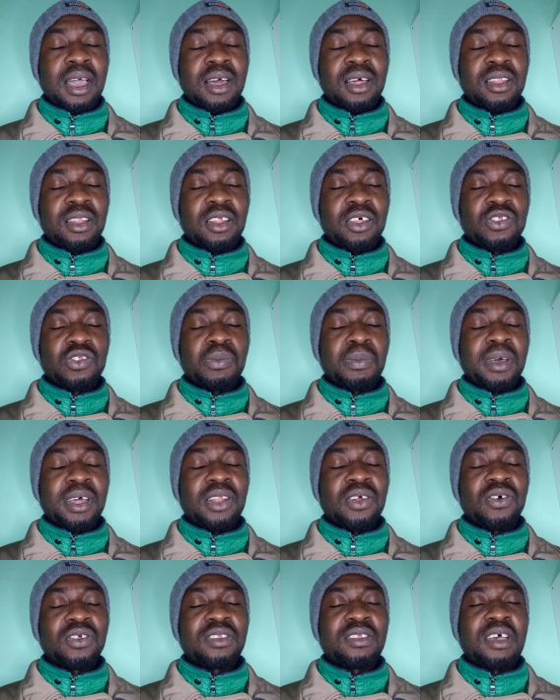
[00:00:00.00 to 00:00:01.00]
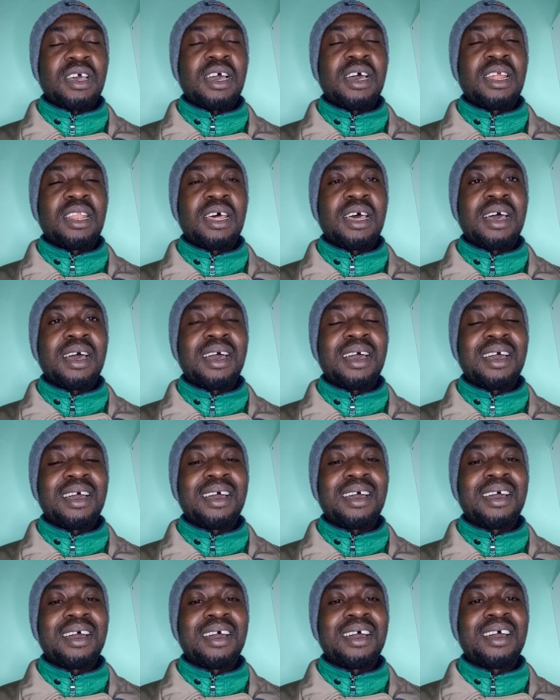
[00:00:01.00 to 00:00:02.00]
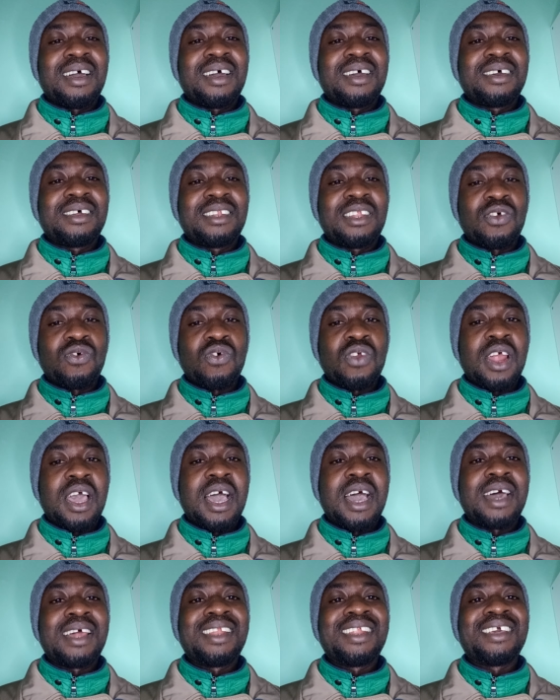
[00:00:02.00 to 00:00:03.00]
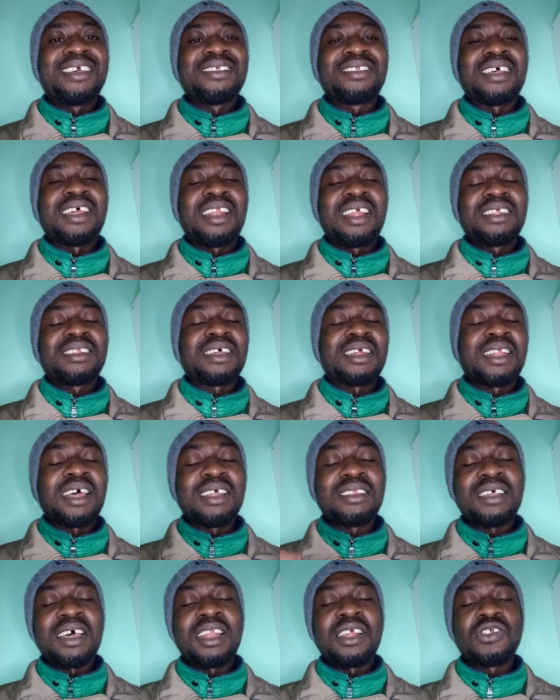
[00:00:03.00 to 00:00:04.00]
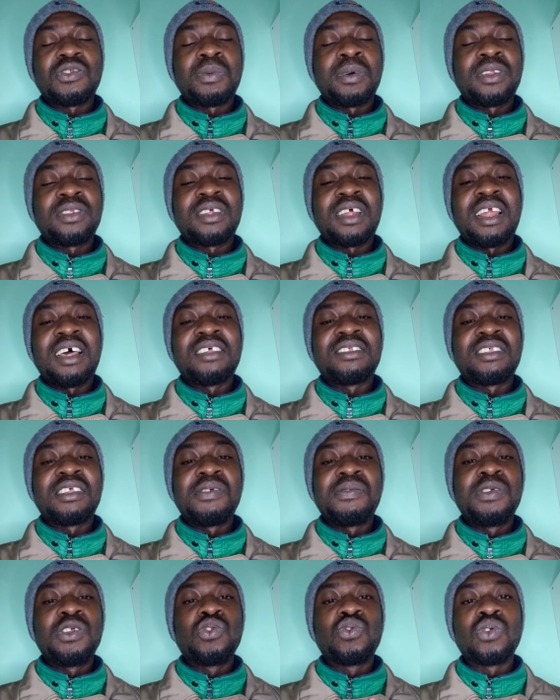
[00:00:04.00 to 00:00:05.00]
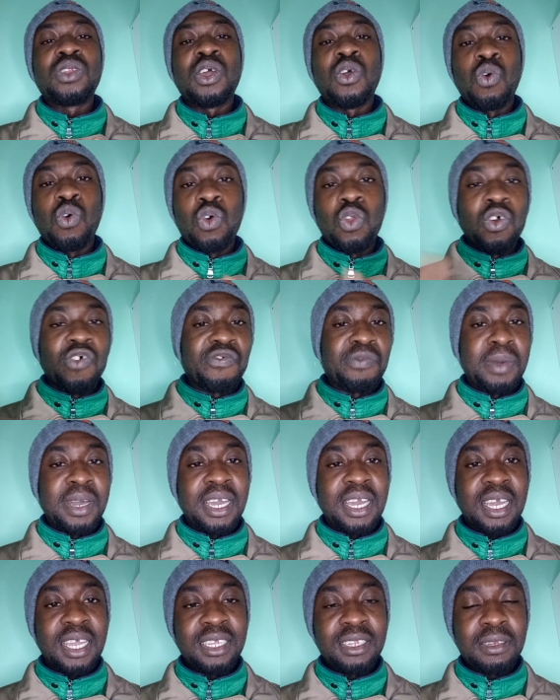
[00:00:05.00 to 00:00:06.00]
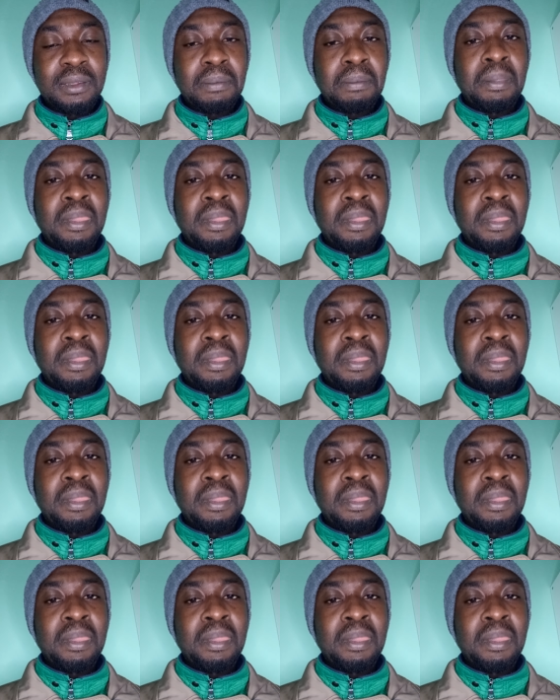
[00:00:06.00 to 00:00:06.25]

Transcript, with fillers: Allah subhanahu wa ta'ala, the Quran is a letter that Allah subhanahu wa ta'ala has given to the whole of mankind,